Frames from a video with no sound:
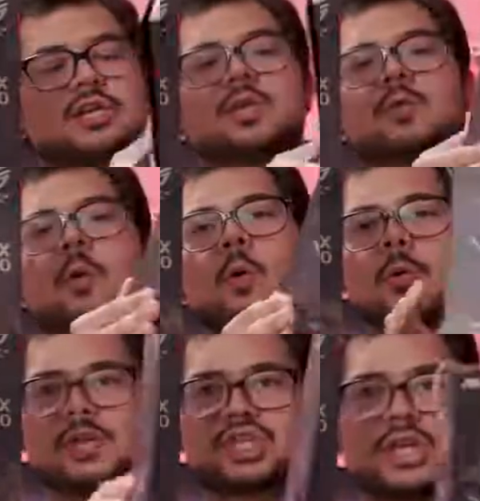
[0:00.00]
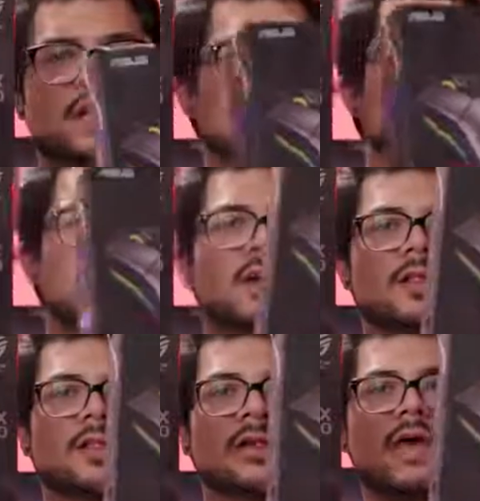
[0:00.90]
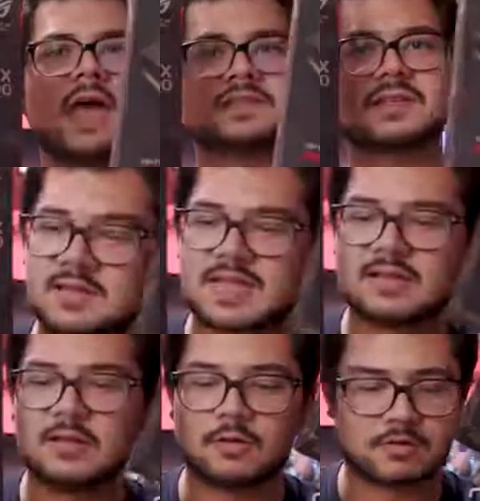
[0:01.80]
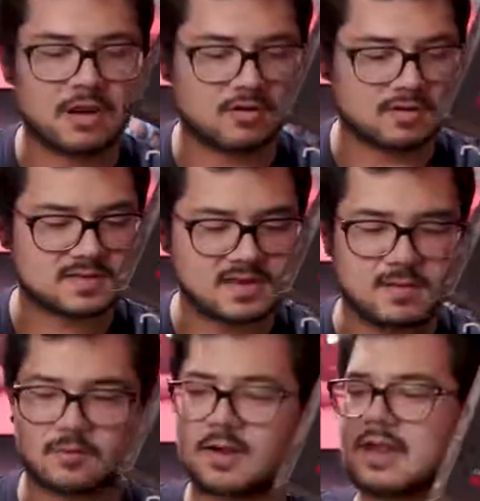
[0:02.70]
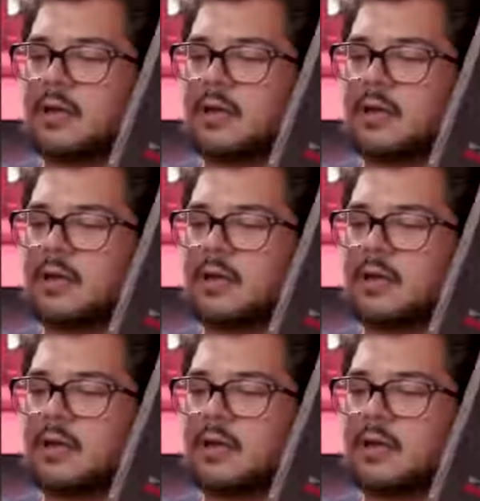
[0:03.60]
2 Origin. Look at that. It's getting a little crowded on this table right